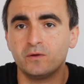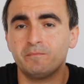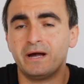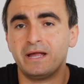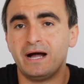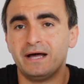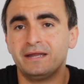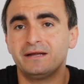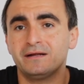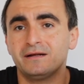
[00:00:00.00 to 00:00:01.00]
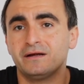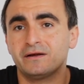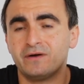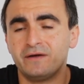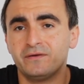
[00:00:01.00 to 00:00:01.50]
by adding a
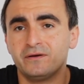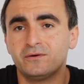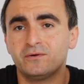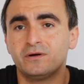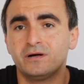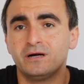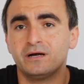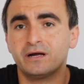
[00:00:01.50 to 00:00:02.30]
graphical uh,